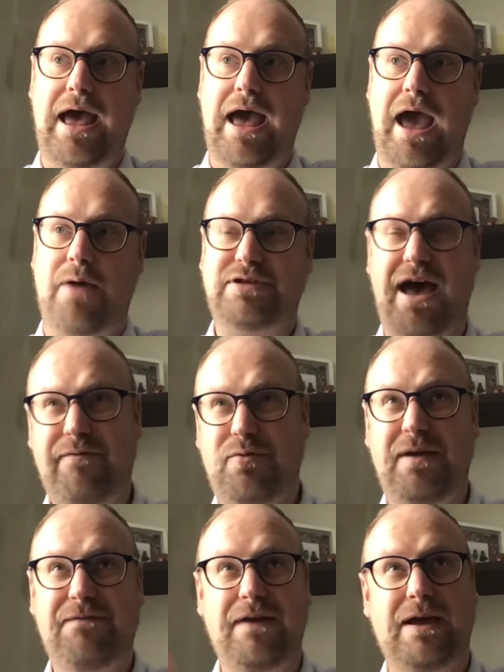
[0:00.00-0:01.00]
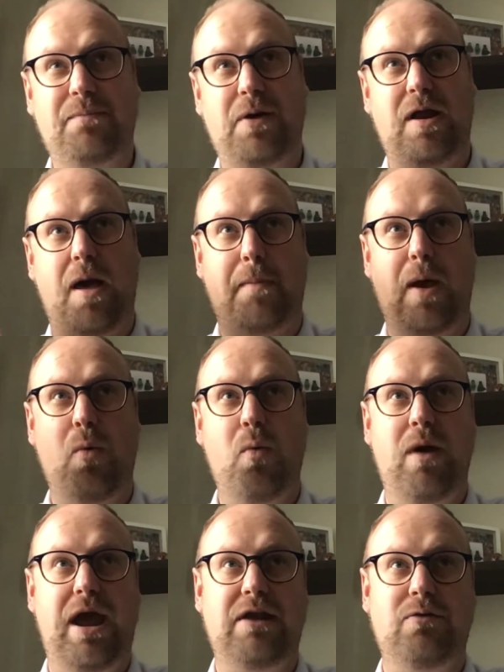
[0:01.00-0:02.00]
I was having me think about it on my
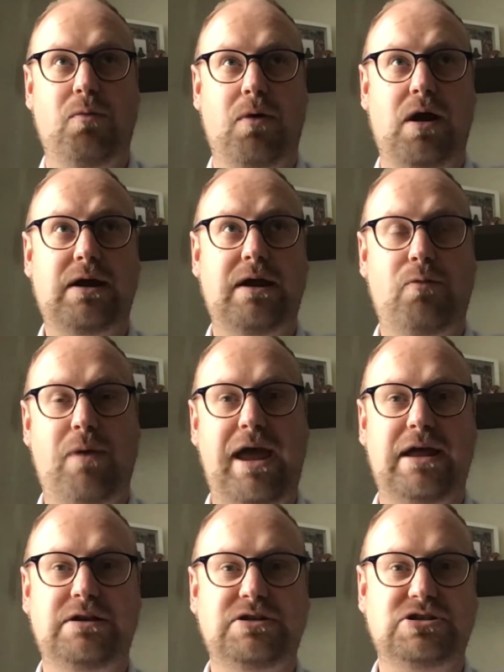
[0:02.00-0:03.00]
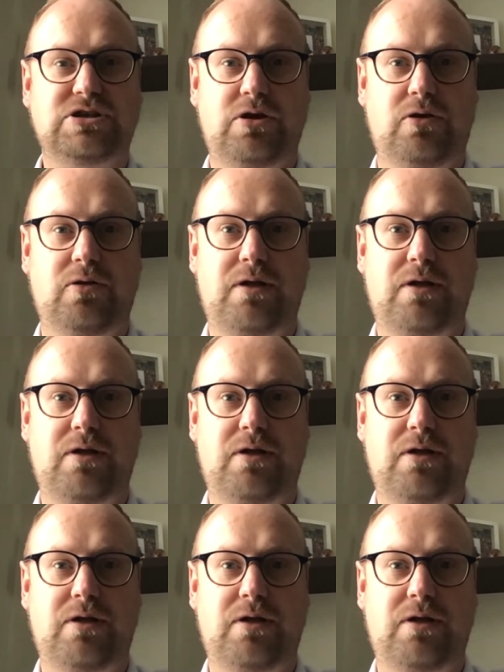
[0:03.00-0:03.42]
way to work, way into school.